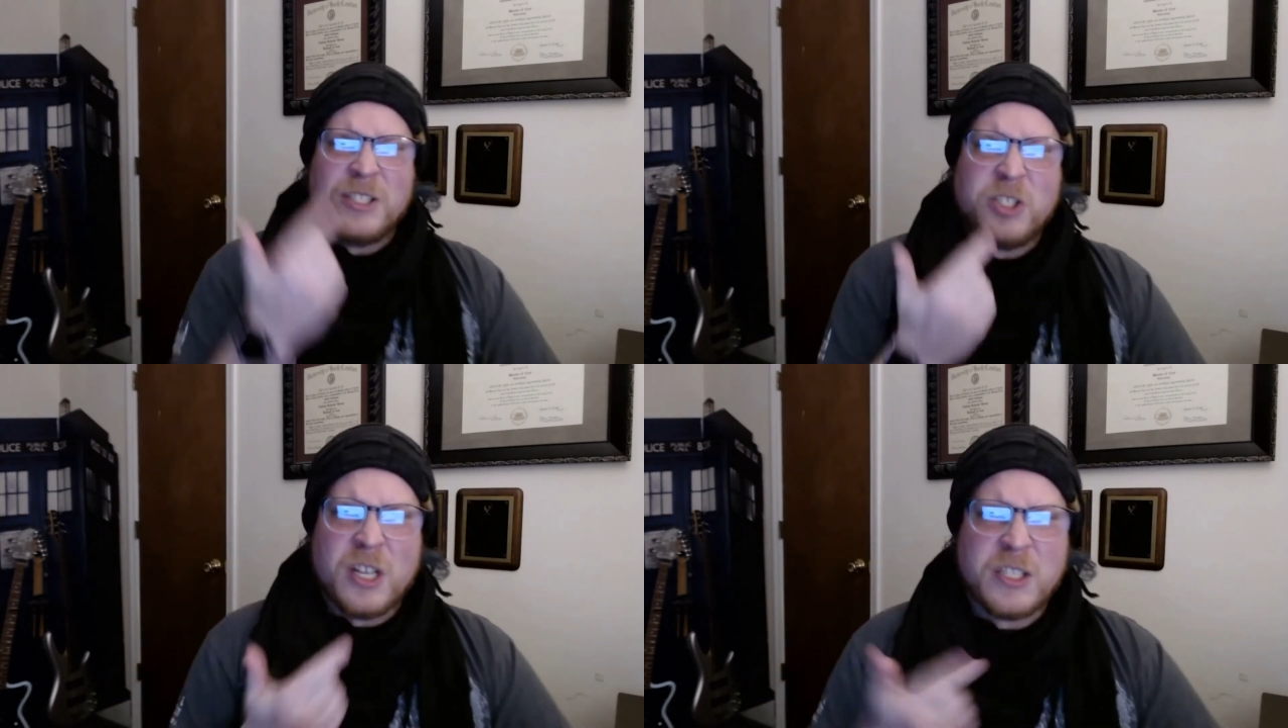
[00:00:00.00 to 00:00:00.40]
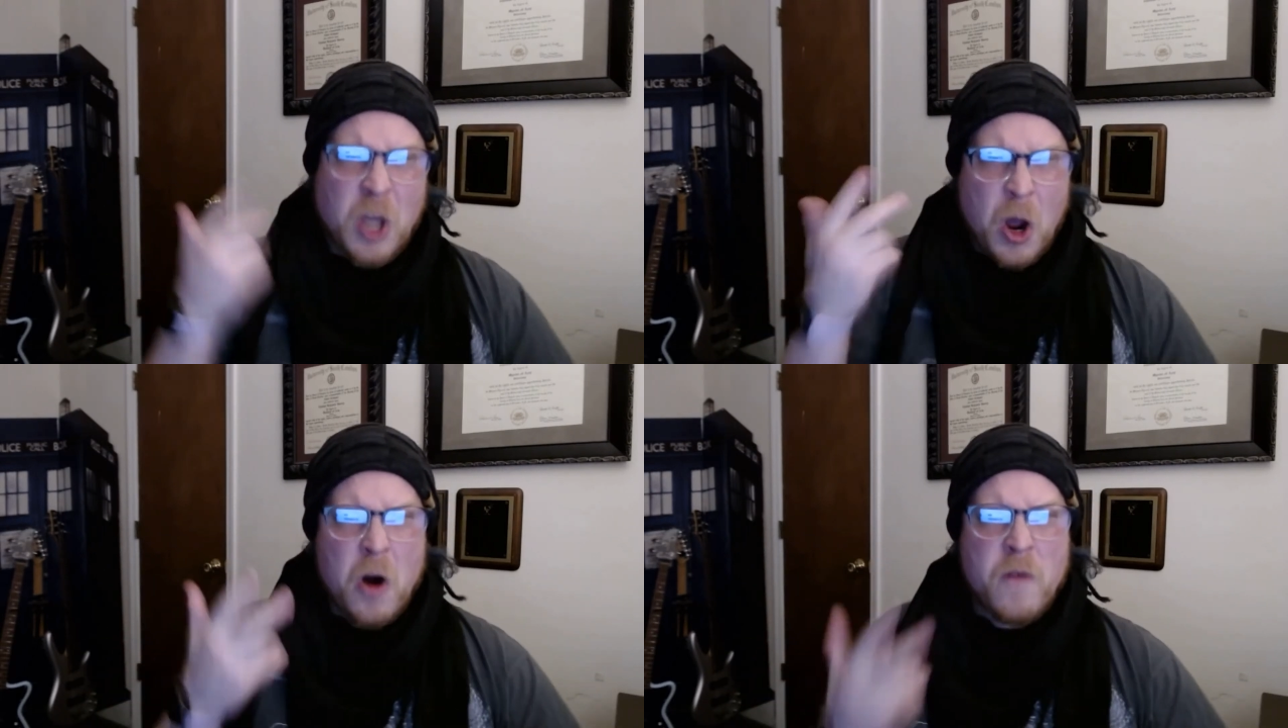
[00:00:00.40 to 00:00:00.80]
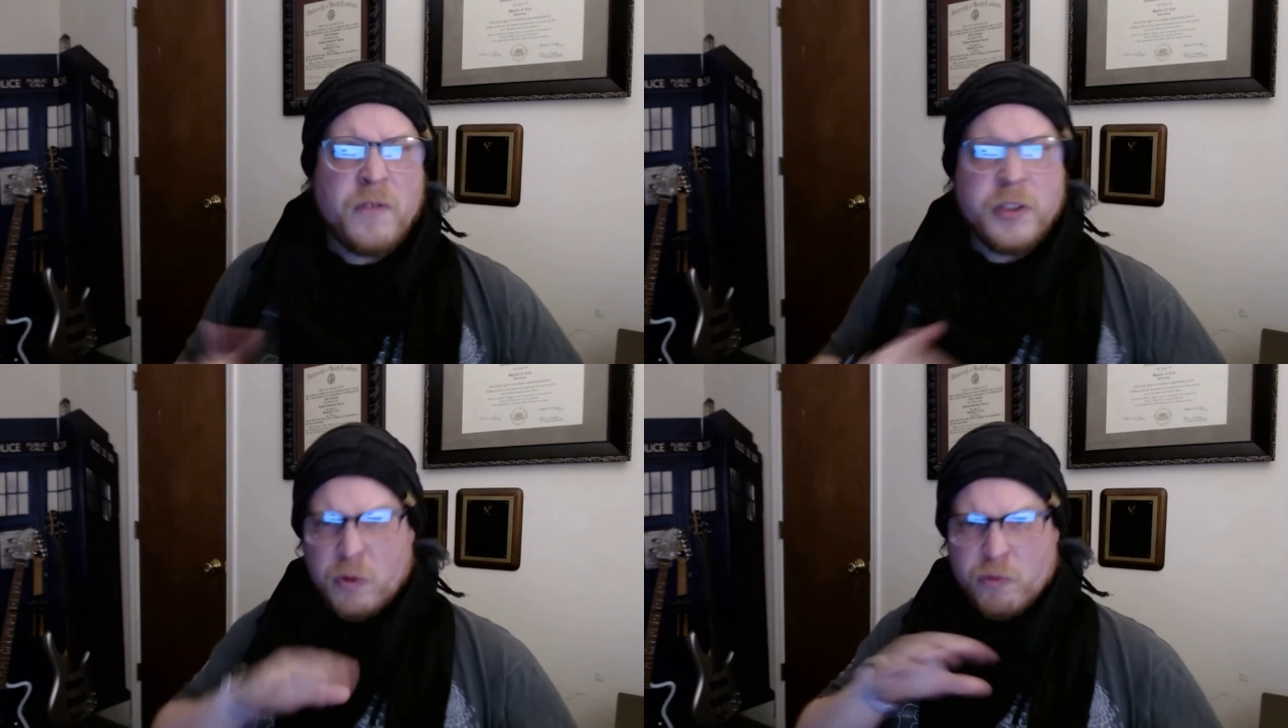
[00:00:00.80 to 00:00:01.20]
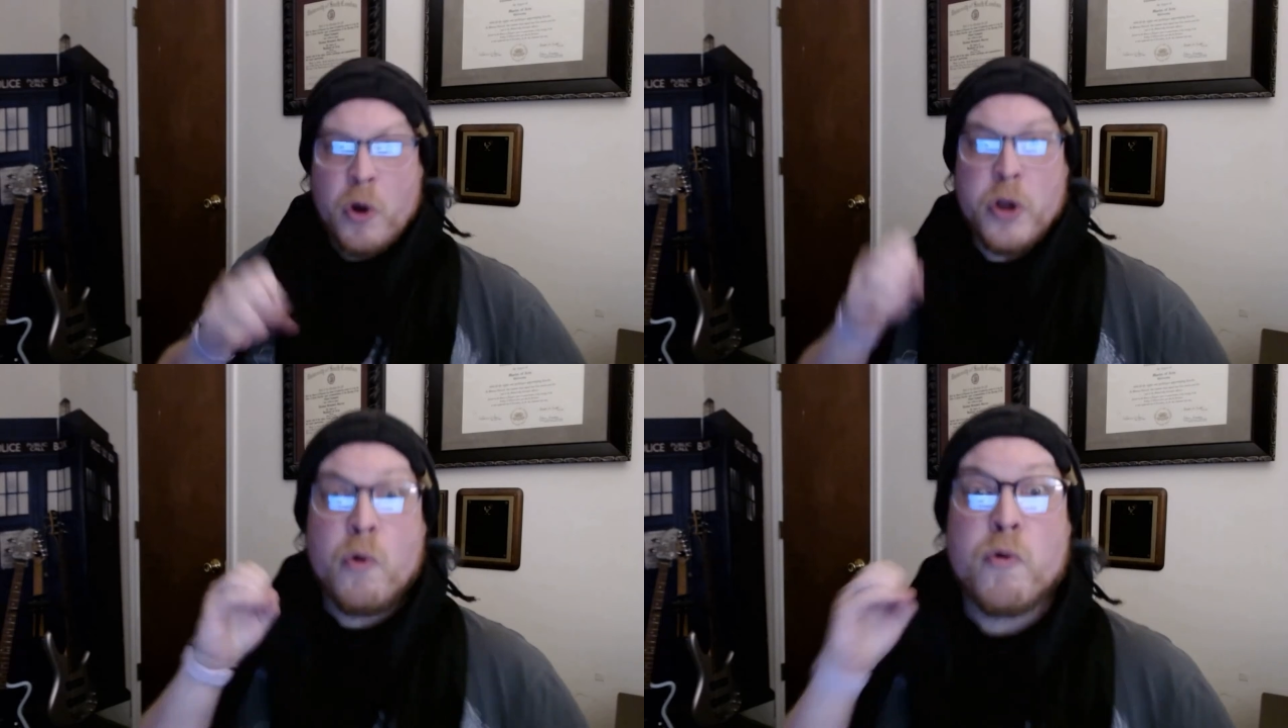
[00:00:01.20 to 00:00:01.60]
unjust, harmful to
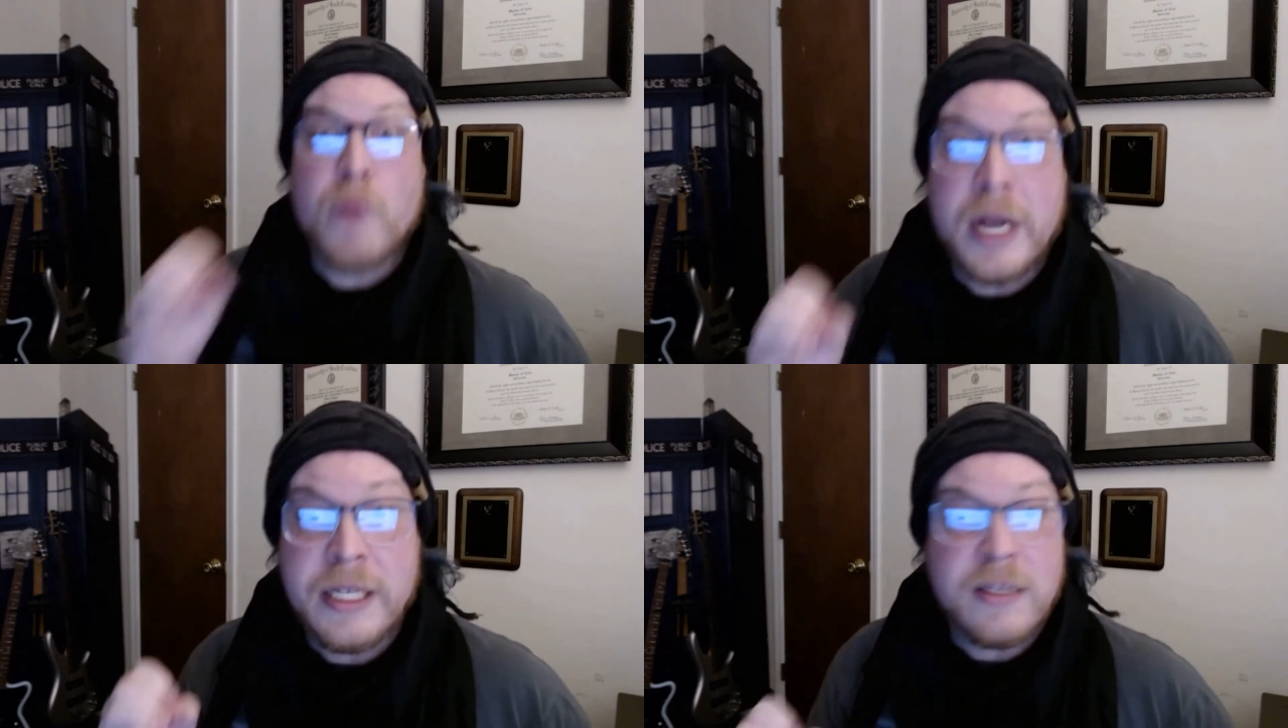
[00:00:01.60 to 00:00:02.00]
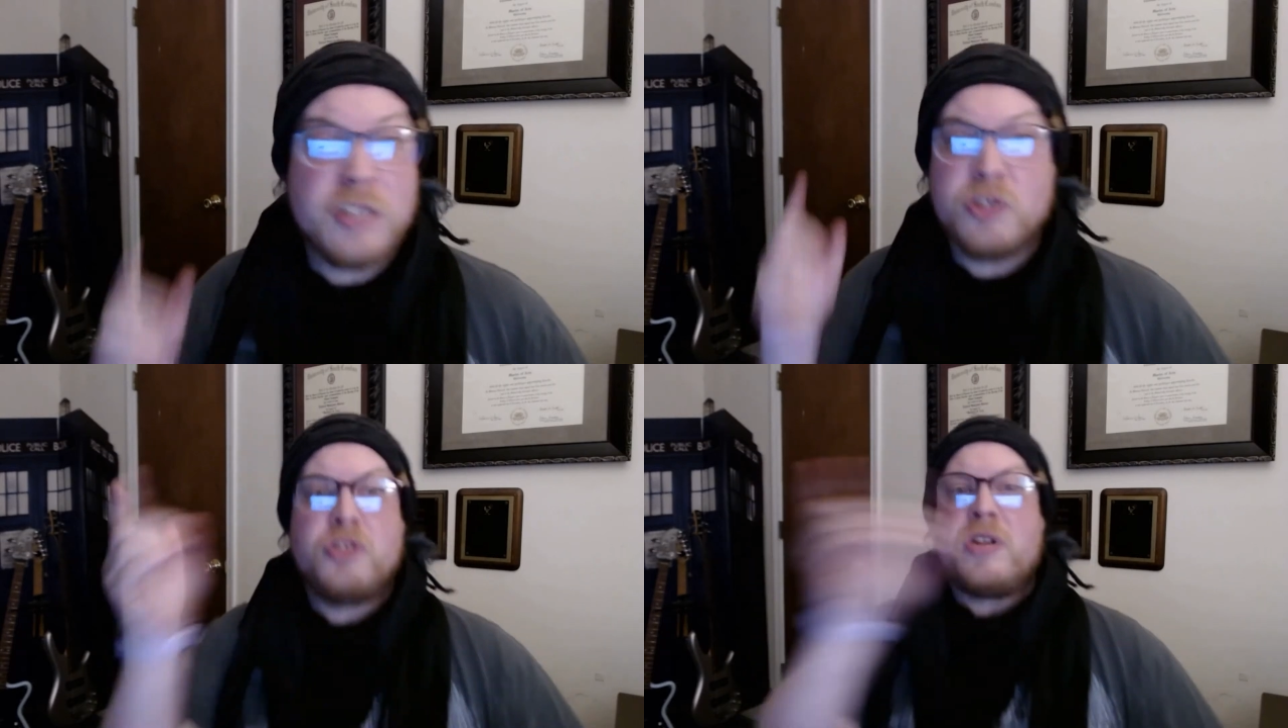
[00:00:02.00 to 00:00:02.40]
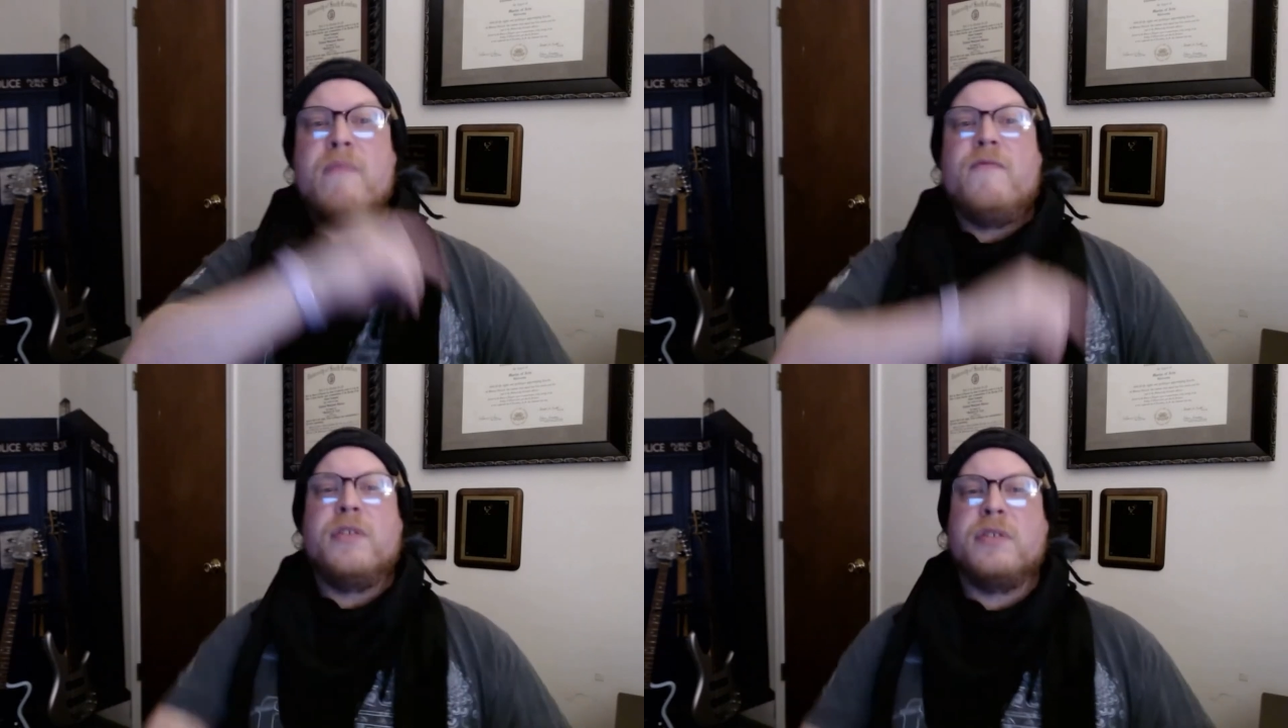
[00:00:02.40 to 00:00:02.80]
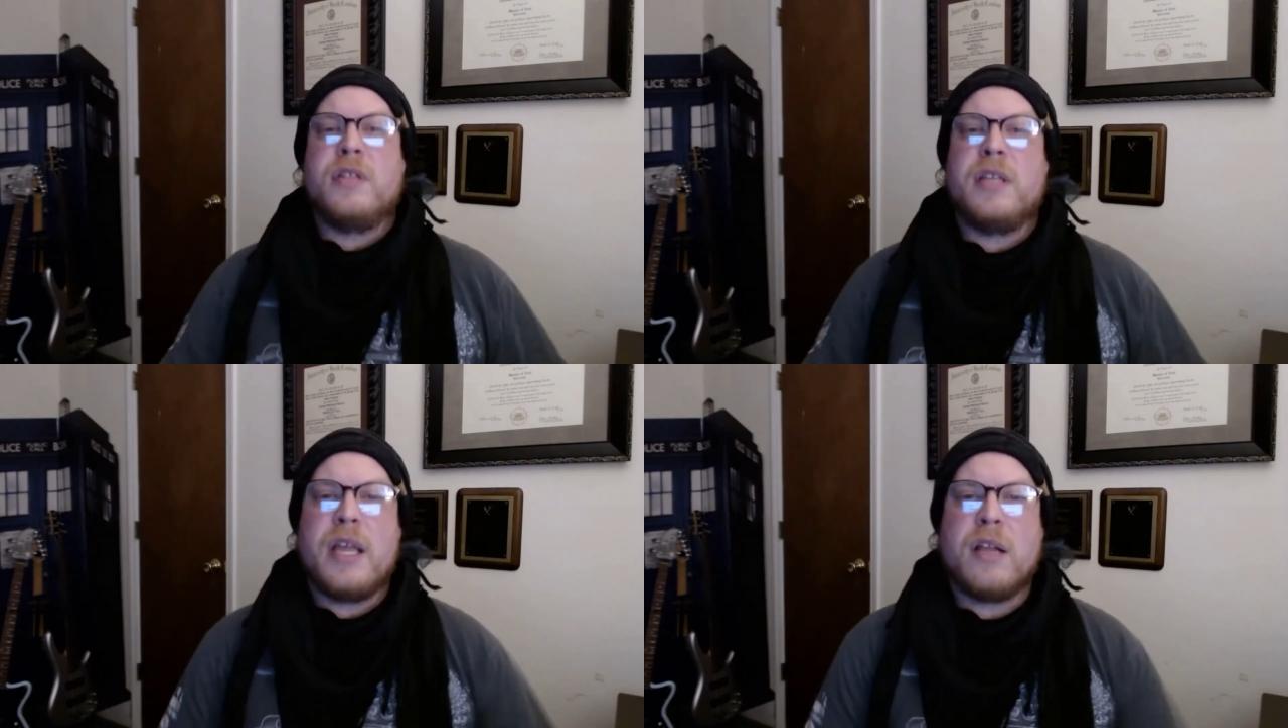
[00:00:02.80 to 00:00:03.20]
royal rights, and shameful
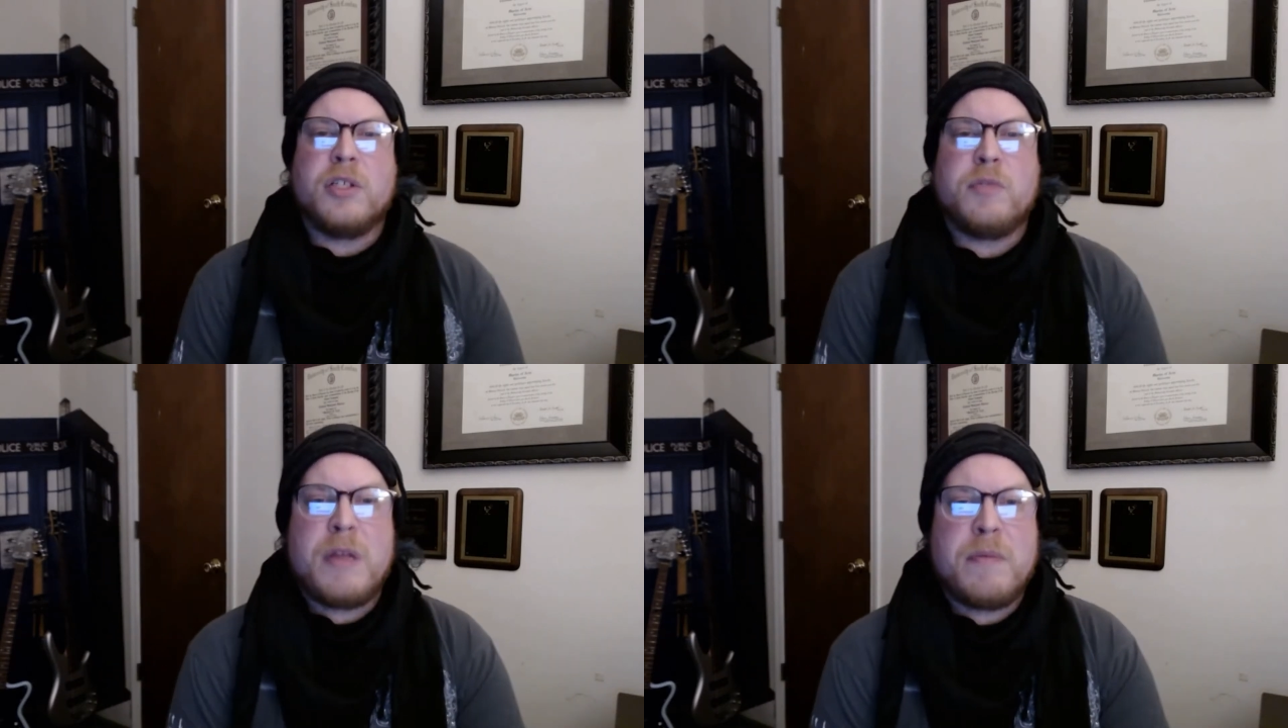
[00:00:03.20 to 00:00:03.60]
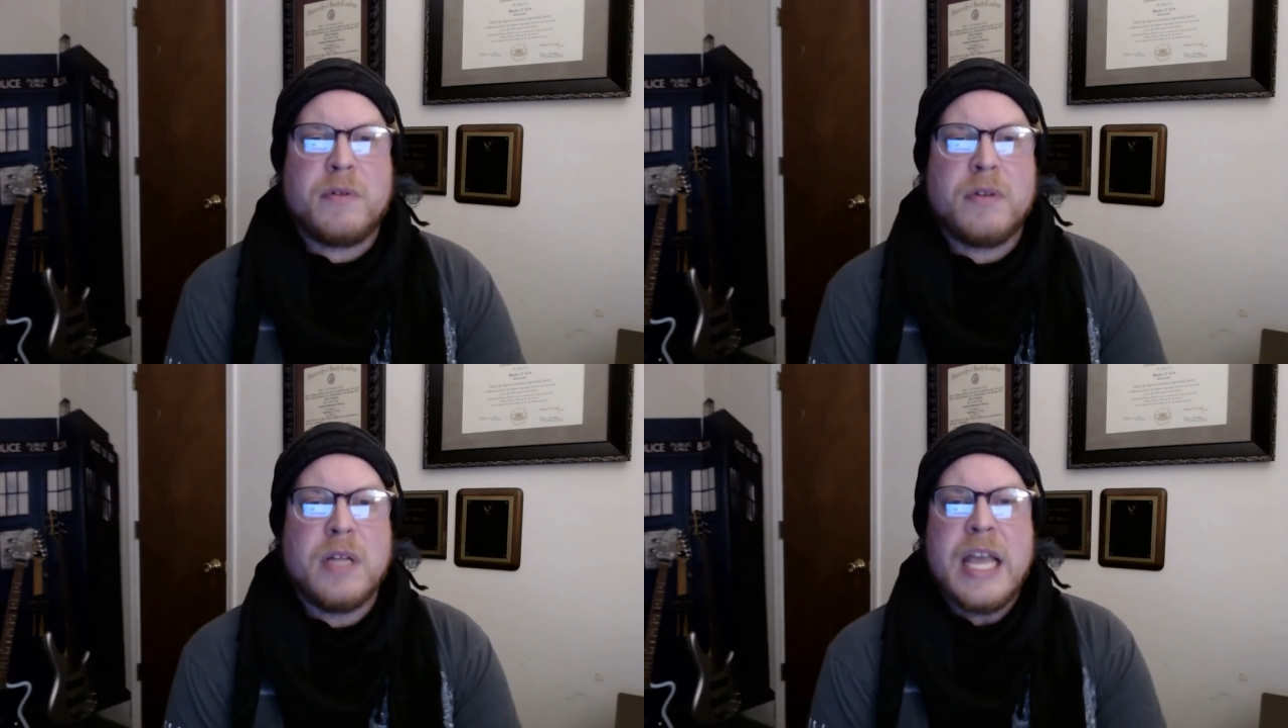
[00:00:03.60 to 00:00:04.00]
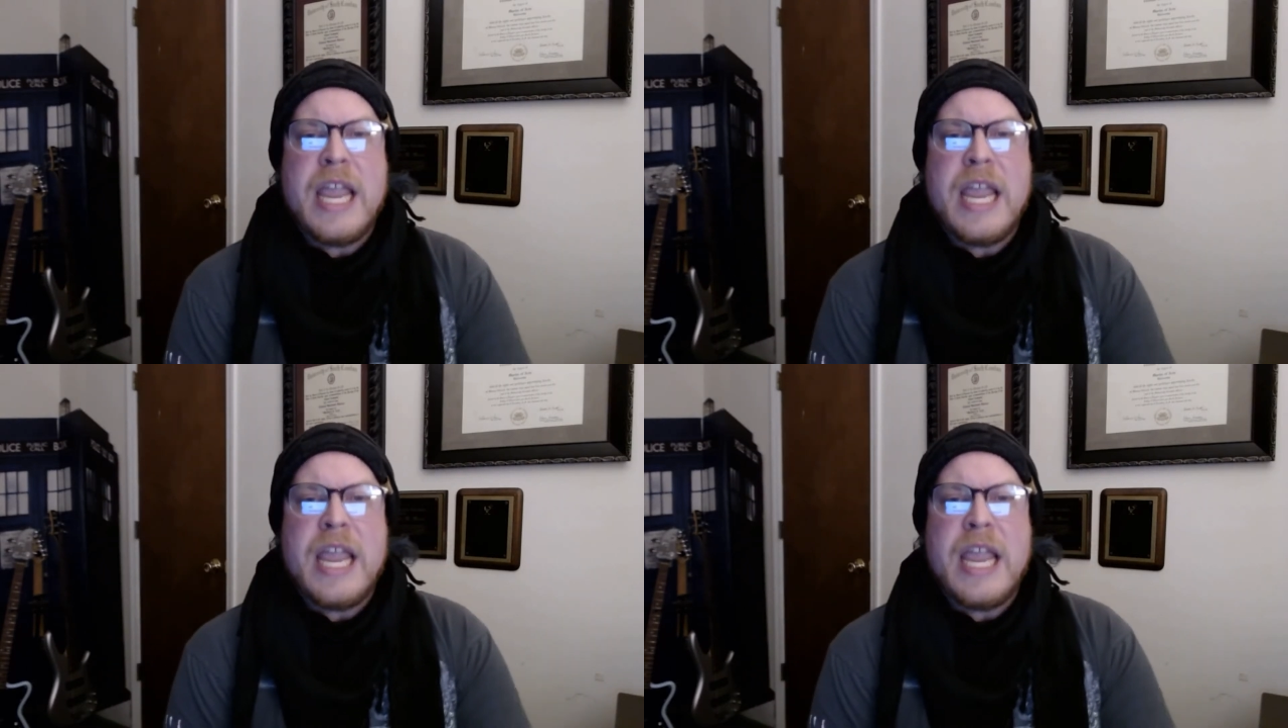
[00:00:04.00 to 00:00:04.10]
to the English people.